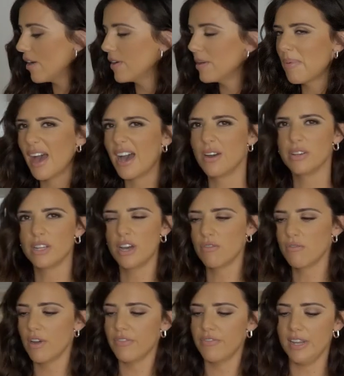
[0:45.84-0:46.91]
curry powder,
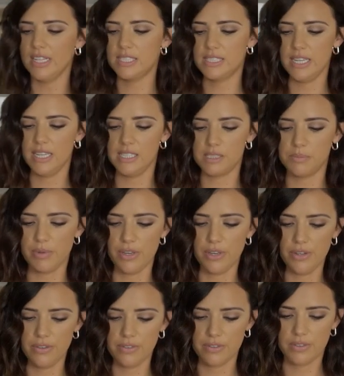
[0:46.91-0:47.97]
roughly a
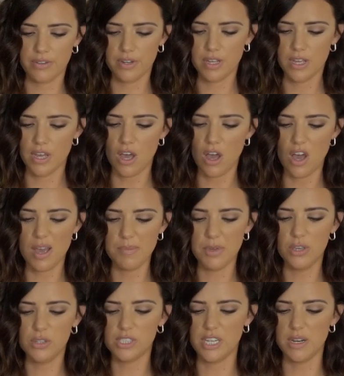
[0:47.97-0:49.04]
teaspoon. I'm
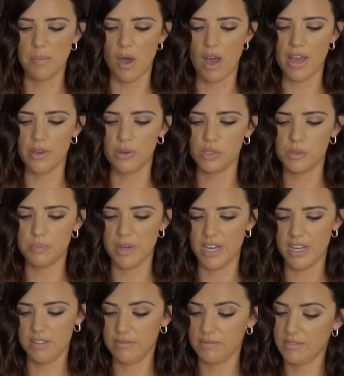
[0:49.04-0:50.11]
using a mild,
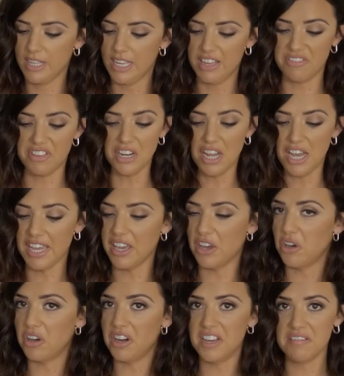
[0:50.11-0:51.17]
but if you like it
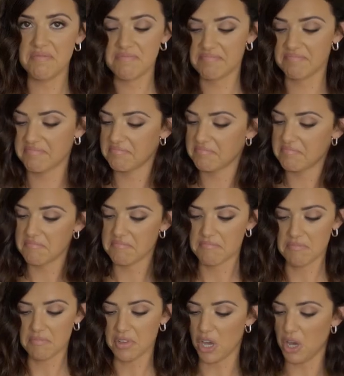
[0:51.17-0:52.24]
hotter,
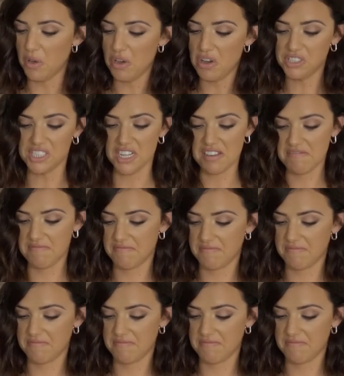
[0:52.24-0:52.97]
go hotter.